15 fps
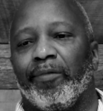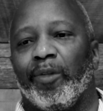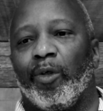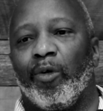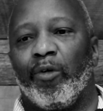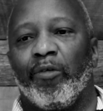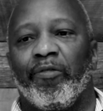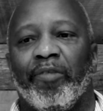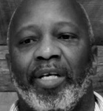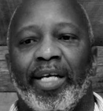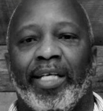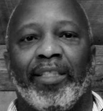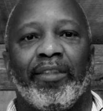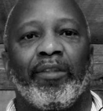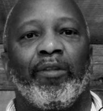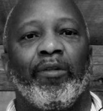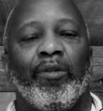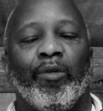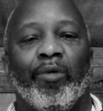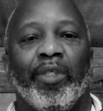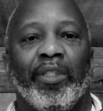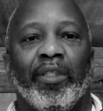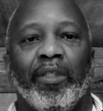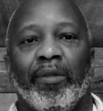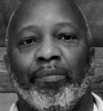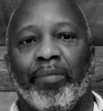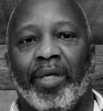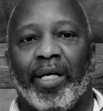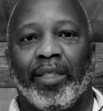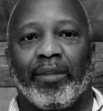hold fast to doing the
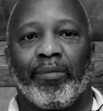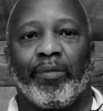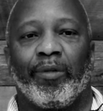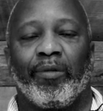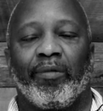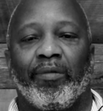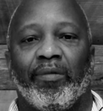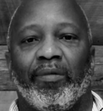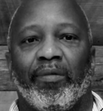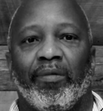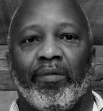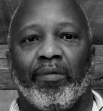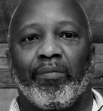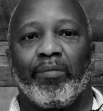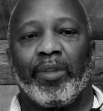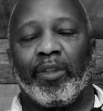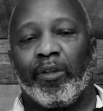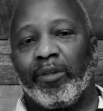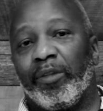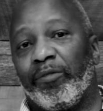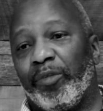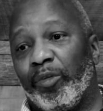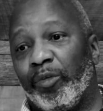impossible. Because if